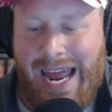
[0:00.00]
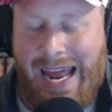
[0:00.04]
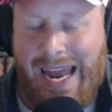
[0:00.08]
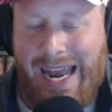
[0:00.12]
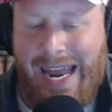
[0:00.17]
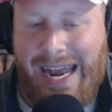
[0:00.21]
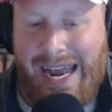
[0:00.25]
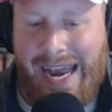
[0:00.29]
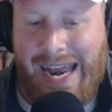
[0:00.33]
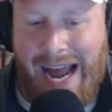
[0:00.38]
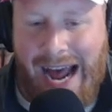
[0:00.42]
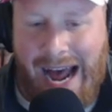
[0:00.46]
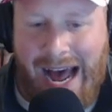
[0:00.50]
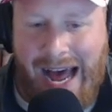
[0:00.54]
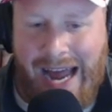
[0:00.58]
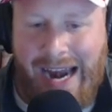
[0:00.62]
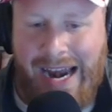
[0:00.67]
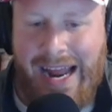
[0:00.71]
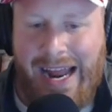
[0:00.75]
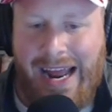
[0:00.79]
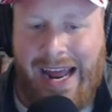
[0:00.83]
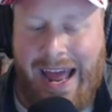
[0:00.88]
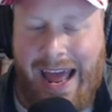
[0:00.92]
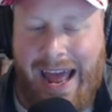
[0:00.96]
not
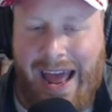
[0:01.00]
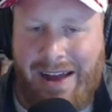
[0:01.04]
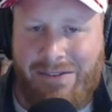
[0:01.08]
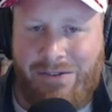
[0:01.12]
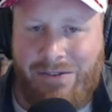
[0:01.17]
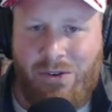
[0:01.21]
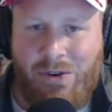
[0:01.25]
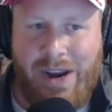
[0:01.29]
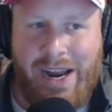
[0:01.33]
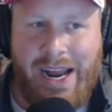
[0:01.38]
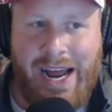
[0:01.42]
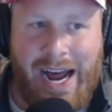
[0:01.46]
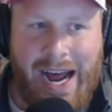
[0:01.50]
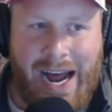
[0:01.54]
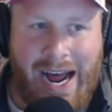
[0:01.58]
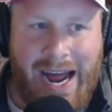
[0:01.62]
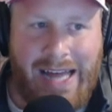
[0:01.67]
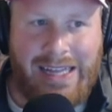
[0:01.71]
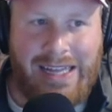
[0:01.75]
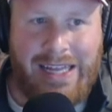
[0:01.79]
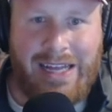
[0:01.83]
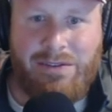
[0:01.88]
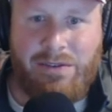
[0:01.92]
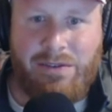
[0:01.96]
every
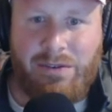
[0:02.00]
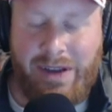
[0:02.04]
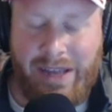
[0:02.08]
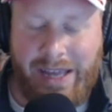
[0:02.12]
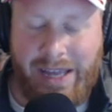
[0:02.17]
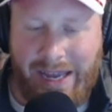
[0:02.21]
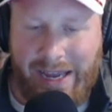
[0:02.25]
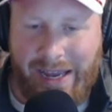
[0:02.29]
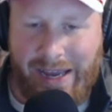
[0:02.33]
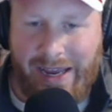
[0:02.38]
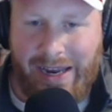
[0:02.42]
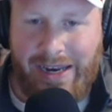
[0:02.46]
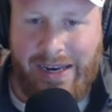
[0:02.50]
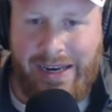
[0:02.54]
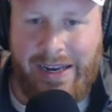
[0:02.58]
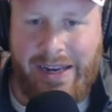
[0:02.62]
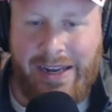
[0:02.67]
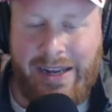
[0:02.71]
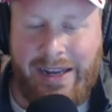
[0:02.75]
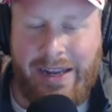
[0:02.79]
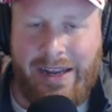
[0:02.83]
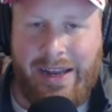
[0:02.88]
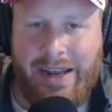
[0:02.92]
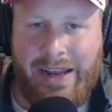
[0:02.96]
high-level kid
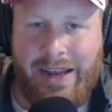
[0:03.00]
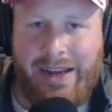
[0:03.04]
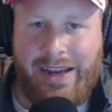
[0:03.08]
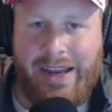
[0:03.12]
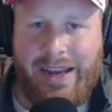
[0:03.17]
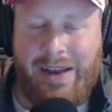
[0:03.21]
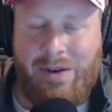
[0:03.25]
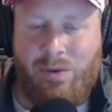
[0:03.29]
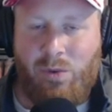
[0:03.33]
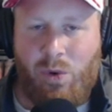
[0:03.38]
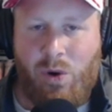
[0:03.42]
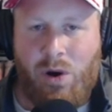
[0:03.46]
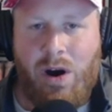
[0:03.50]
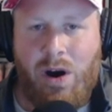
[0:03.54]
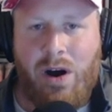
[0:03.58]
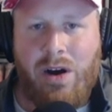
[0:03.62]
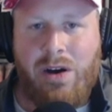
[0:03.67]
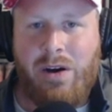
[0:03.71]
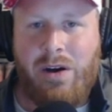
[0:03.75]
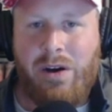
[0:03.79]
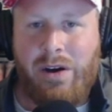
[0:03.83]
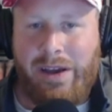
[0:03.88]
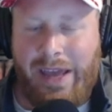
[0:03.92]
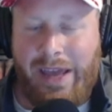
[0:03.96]
can walk
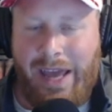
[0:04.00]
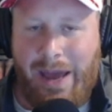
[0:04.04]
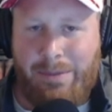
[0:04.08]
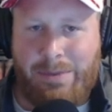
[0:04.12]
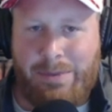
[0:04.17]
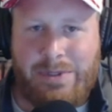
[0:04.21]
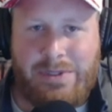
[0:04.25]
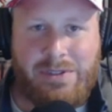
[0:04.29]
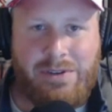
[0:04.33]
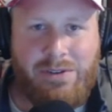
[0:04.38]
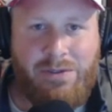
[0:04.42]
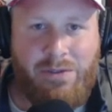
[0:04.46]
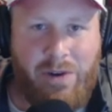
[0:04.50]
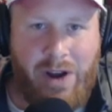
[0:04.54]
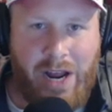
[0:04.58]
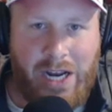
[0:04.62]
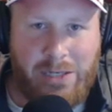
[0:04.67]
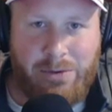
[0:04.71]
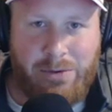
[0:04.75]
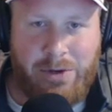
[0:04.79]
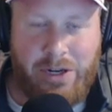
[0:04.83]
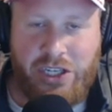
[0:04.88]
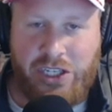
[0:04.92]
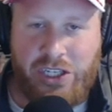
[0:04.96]
on campus as a
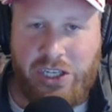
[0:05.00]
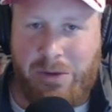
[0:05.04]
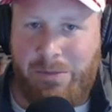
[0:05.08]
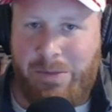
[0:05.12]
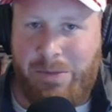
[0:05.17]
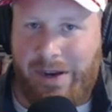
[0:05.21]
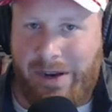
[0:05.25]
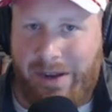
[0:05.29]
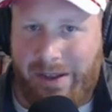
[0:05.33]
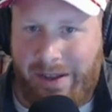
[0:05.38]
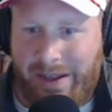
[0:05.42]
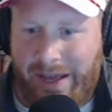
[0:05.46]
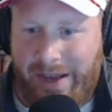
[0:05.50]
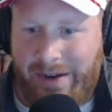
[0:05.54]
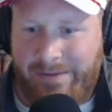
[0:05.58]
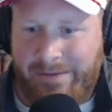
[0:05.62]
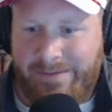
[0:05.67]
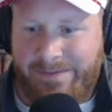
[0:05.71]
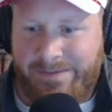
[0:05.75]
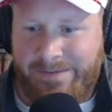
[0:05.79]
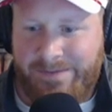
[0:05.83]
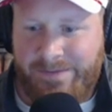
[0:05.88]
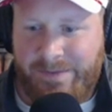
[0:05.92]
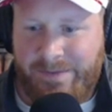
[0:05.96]
freshman and jump into that.
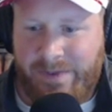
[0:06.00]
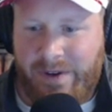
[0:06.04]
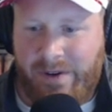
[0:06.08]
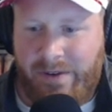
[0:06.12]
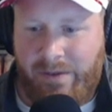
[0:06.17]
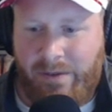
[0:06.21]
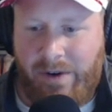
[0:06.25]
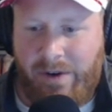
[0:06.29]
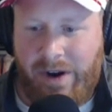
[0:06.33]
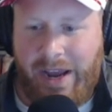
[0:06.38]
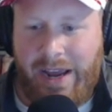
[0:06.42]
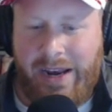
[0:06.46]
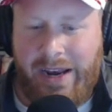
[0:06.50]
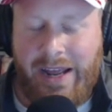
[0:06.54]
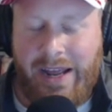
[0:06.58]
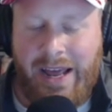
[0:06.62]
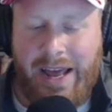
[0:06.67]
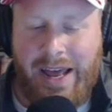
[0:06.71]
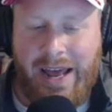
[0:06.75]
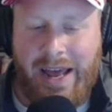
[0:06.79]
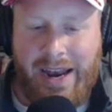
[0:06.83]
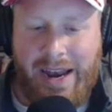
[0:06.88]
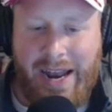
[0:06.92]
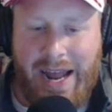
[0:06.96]
Right
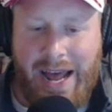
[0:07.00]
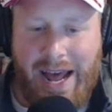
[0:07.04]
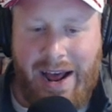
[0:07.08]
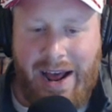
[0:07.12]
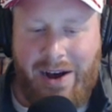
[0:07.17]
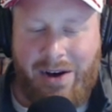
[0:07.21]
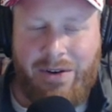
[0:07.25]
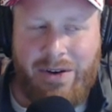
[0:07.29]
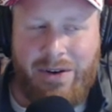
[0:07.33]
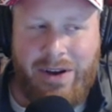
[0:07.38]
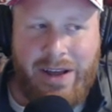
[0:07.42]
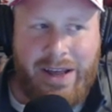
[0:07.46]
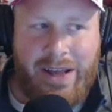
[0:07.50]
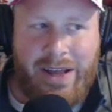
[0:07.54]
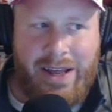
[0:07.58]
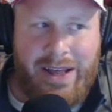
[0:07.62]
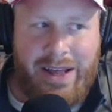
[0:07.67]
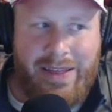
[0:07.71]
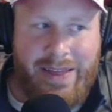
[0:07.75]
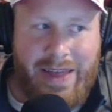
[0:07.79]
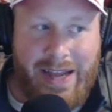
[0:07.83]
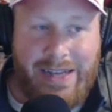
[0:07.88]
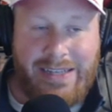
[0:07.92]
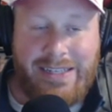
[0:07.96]
now,
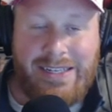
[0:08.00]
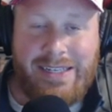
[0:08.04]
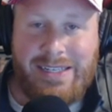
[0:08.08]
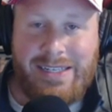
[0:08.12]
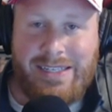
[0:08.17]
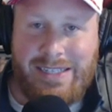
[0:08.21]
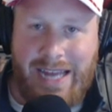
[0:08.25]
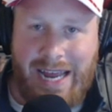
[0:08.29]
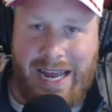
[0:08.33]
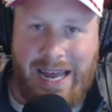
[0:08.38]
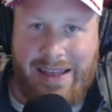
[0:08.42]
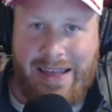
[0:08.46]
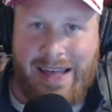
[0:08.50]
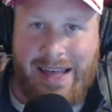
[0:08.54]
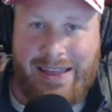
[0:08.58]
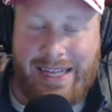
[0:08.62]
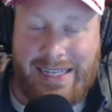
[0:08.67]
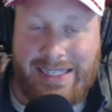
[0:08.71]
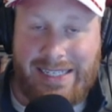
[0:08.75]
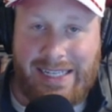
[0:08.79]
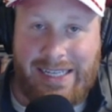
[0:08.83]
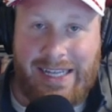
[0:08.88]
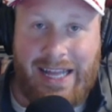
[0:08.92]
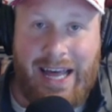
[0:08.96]
that's to say that
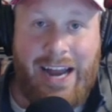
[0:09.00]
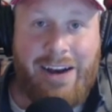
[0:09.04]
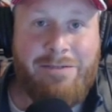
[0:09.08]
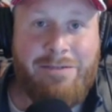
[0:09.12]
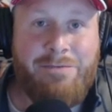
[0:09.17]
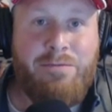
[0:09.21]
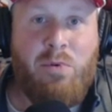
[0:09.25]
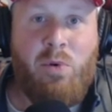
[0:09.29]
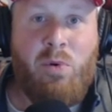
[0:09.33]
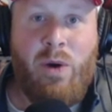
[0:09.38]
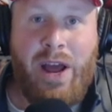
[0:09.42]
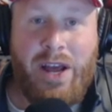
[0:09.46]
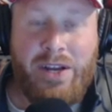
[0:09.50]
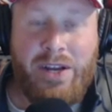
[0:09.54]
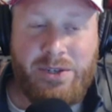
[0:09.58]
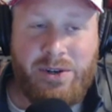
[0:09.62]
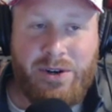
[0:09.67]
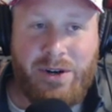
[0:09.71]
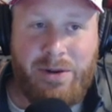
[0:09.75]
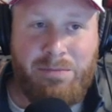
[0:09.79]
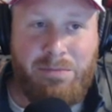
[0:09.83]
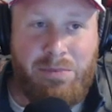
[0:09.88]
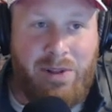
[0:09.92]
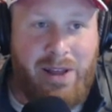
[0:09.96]
that's a lot of
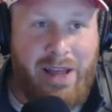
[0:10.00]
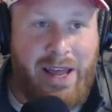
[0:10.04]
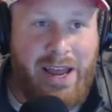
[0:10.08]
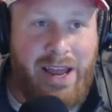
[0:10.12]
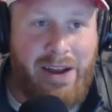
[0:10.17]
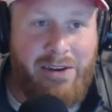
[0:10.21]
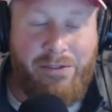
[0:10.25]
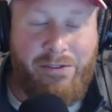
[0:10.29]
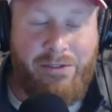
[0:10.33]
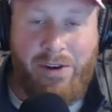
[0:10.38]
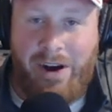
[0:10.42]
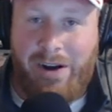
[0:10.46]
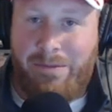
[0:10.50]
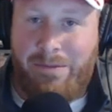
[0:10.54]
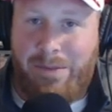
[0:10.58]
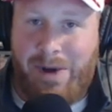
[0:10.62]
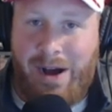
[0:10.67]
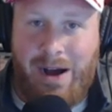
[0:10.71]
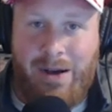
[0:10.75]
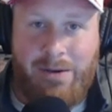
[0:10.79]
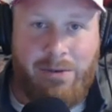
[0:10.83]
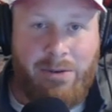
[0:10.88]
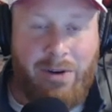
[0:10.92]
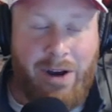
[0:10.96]
pressure to play in front of
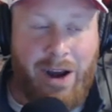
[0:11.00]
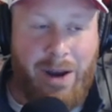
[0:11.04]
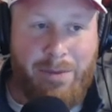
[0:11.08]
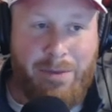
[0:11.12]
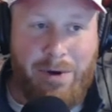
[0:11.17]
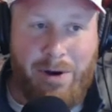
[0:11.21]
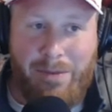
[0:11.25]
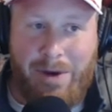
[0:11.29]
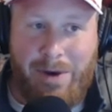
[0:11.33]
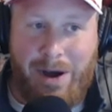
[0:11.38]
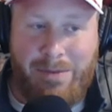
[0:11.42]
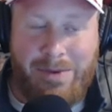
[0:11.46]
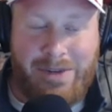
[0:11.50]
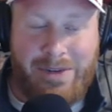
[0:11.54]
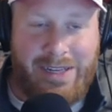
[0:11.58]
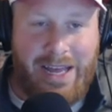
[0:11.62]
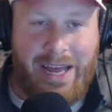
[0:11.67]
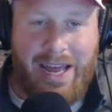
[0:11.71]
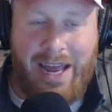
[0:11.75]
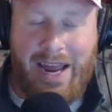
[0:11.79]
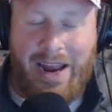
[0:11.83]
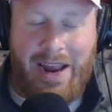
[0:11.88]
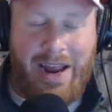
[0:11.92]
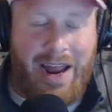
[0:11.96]
mom, grandma, and
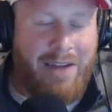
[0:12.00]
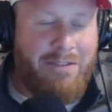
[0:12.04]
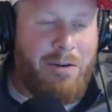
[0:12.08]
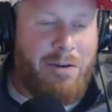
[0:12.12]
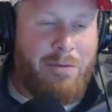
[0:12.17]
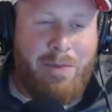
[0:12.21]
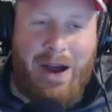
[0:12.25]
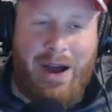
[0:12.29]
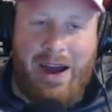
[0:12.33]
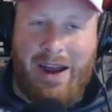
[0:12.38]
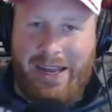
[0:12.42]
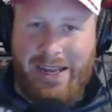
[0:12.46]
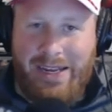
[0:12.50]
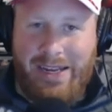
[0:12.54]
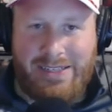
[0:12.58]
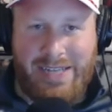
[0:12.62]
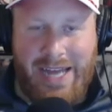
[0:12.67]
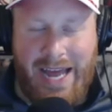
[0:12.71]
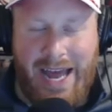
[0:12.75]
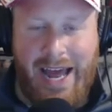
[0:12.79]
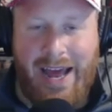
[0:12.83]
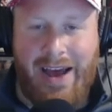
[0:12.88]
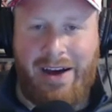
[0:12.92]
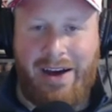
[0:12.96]
everybody in
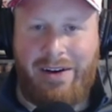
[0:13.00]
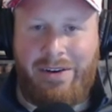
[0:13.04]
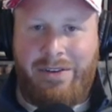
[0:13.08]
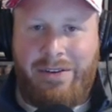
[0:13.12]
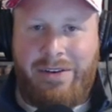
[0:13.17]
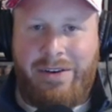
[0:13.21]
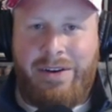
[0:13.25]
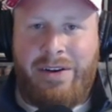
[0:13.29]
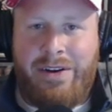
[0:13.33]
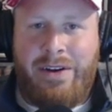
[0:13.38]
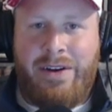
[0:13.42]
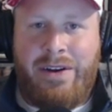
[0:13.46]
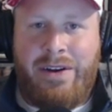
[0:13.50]
town